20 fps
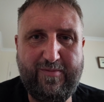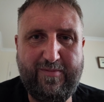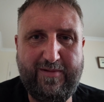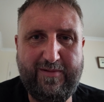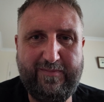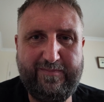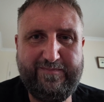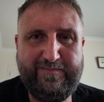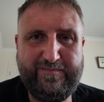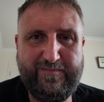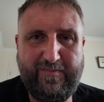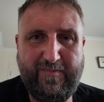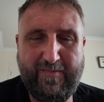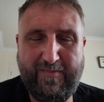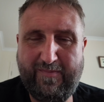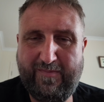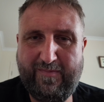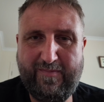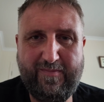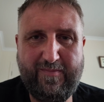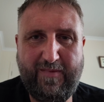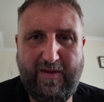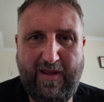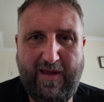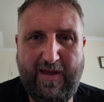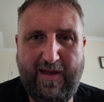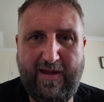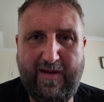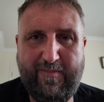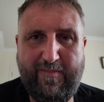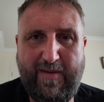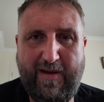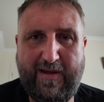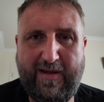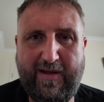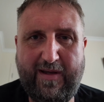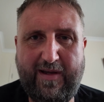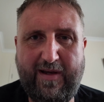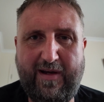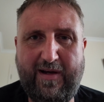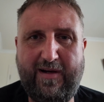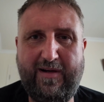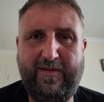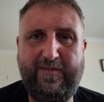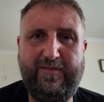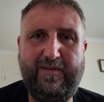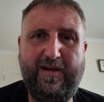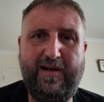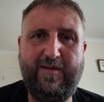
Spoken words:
but yeah, mega car.